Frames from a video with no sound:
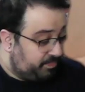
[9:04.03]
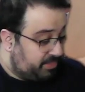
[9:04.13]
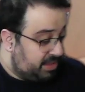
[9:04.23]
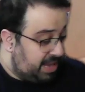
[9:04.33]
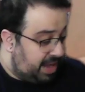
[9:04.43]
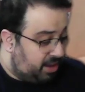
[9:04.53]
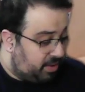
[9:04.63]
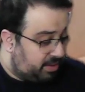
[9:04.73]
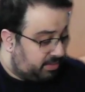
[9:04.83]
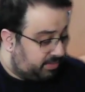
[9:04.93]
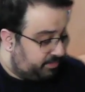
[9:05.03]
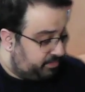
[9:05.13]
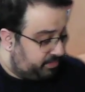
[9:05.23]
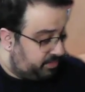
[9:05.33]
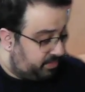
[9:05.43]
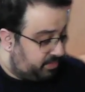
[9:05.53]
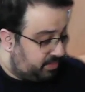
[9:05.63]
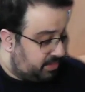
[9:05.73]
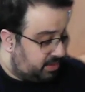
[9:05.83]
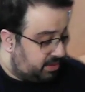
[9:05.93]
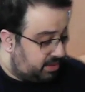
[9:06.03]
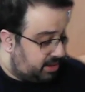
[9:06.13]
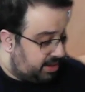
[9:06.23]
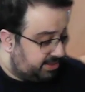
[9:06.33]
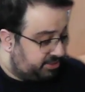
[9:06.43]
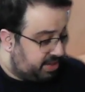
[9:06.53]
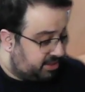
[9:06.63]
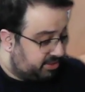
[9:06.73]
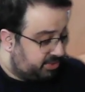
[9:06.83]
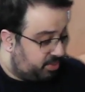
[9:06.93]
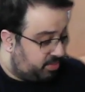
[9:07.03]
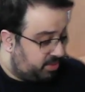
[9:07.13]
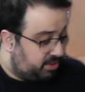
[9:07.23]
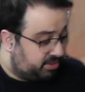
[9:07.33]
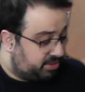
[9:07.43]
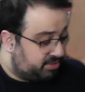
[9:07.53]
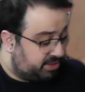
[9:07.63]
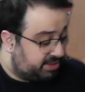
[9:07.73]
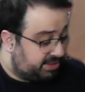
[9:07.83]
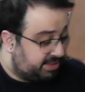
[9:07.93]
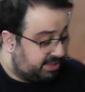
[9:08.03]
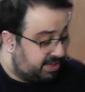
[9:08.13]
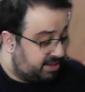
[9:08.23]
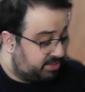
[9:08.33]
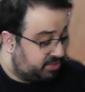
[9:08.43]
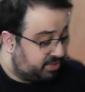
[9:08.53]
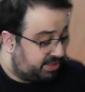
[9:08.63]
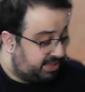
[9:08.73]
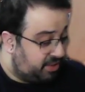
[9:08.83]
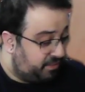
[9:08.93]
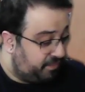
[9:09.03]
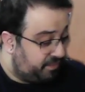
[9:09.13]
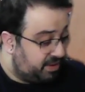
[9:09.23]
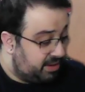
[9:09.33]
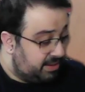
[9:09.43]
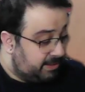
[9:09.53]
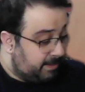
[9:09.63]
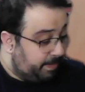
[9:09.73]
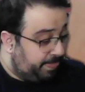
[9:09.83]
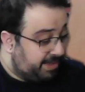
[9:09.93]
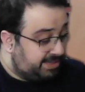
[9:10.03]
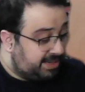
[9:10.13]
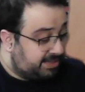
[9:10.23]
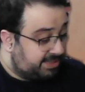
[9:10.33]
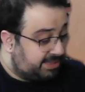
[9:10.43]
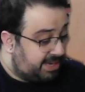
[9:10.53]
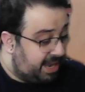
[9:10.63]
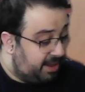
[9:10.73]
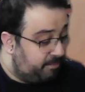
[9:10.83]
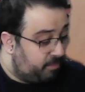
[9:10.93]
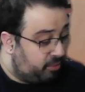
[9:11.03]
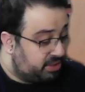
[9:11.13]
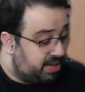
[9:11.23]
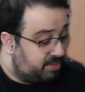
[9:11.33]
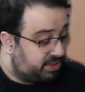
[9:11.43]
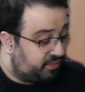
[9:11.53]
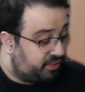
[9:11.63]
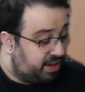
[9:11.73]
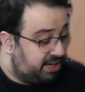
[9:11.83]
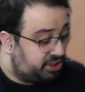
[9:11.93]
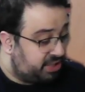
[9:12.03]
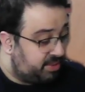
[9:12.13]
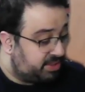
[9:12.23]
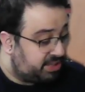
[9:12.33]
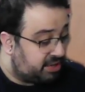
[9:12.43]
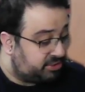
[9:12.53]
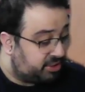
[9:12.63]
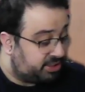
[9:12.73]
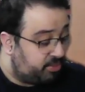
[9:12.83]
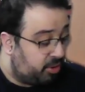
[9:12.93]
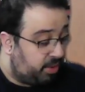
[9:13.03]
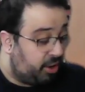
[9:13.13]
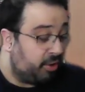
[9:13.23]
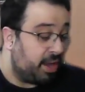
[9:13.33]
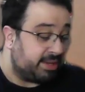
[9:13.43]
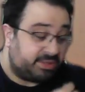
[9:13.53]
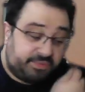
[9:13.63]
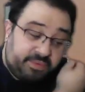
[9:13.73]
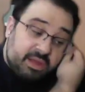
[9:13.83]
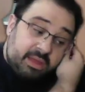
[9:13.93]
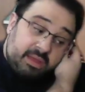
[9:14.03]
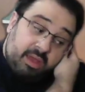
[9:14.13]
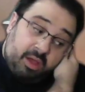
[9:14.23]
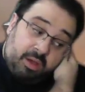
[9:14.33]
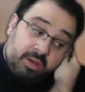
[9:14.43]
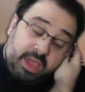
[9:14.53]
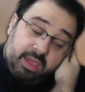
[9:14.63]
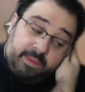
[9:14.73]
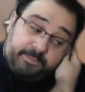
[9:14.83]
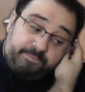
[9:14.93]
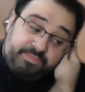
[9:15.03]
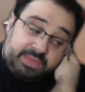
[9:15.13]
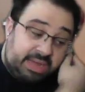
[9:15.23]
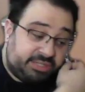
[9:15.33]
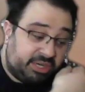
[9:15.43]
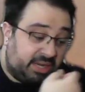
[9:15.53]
Now, Kaiser Tackle. This Pokemon also does 60 damage to itself. This attack does 10 more damage for each damage counter on this Pokemon. Okay, gotcha.